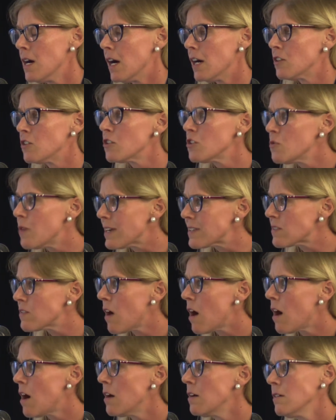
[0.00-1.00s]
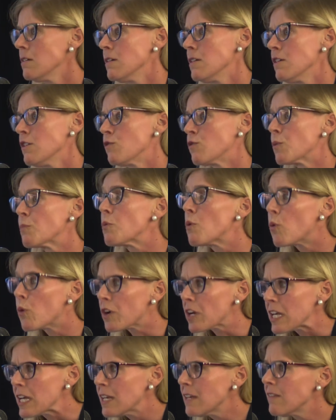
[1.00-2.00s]
Under U.S. law,
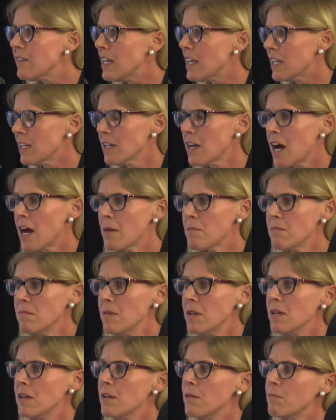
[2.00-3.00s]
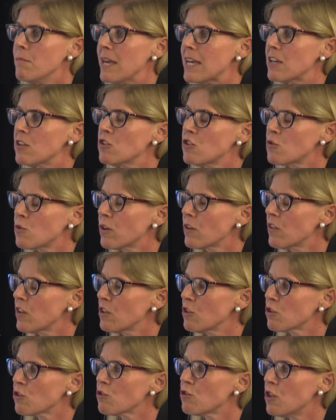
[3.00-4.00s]
reporting the income, making sure that
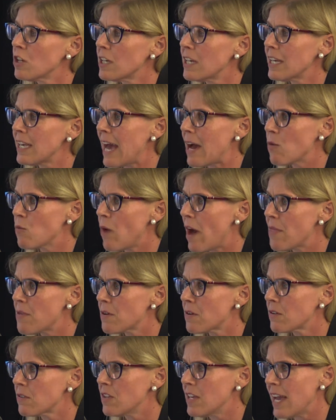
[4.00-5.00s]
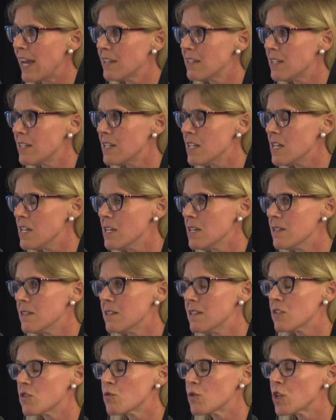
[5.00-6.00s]
you're looking at whether the entity is
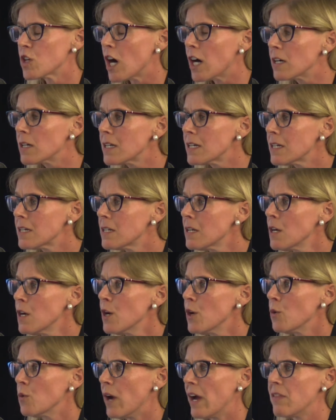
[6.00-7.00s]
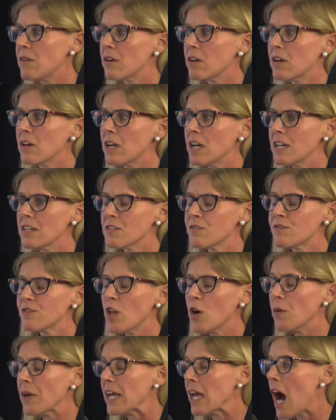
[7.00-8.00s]
disregarded, whether it's
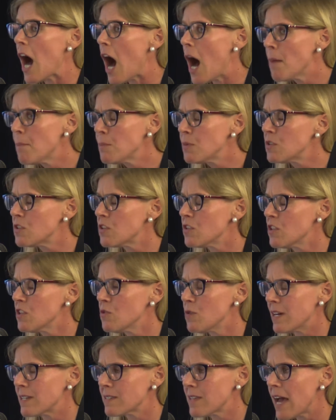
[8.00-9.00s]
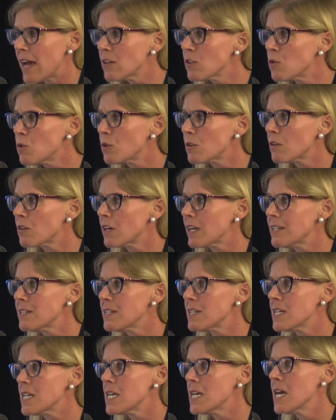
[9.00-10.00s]
flowing up to the U.S. headquarter
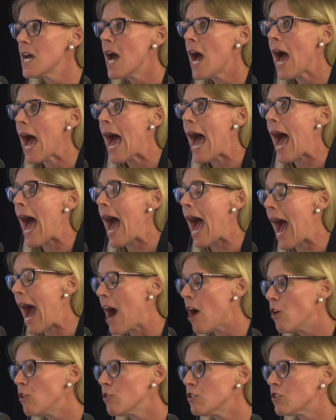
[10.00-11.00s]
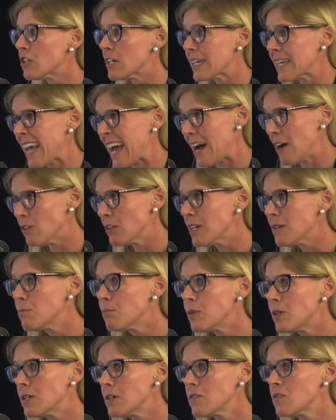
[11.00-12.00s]
entity, how your accounting
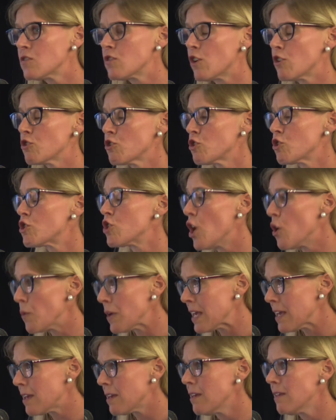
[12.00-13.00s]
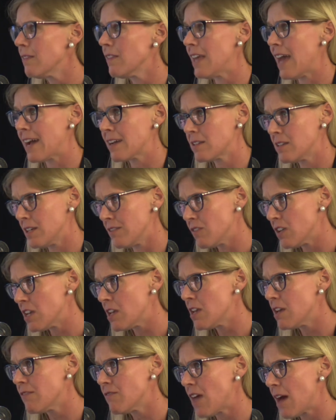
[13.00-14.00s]
books are showing the
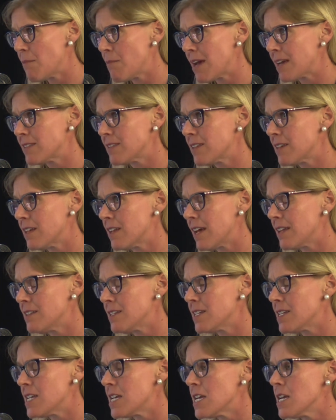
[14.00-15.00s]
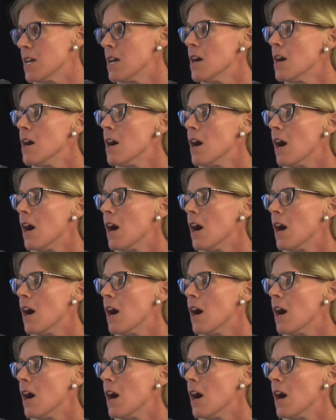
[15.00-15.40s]
activity of that Mexican entity